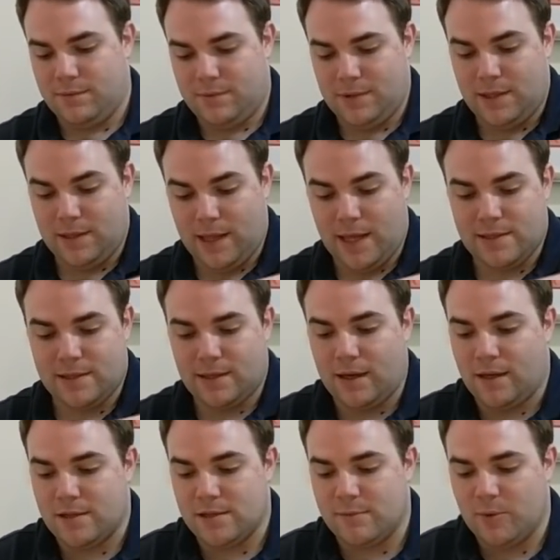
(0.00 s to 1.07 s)
That's the
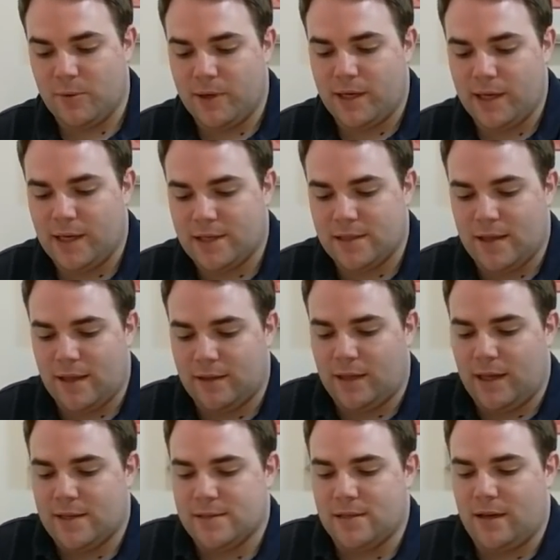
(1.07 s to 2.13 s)
console, but we're gonna get to that
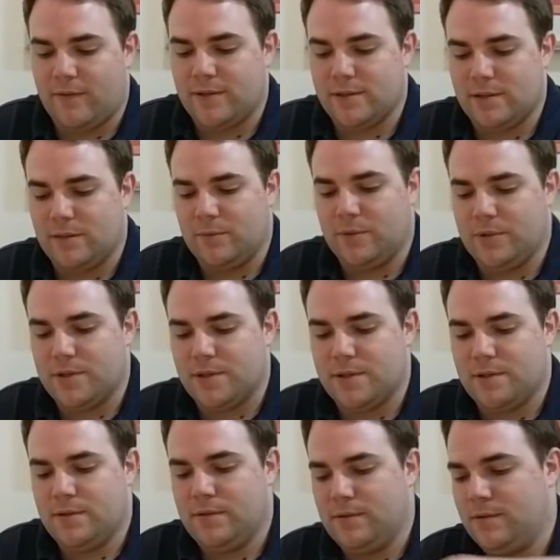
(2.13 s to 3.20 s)
last, obviously. We'll just
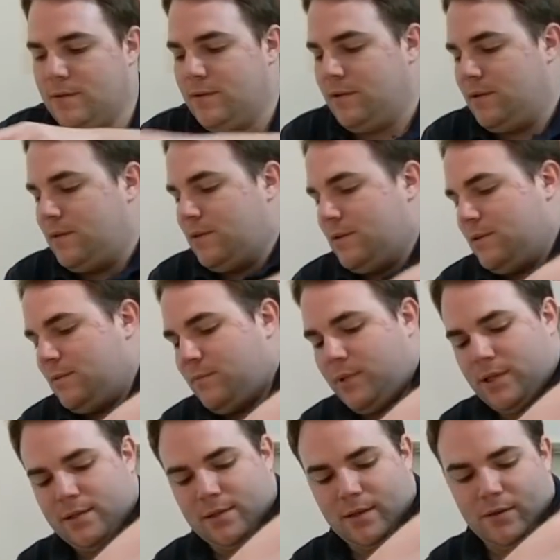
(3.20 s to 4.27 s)

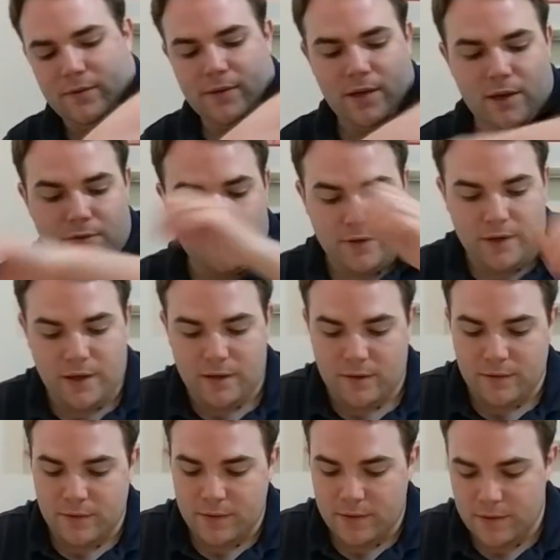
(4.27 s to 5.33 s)
place that over there for now.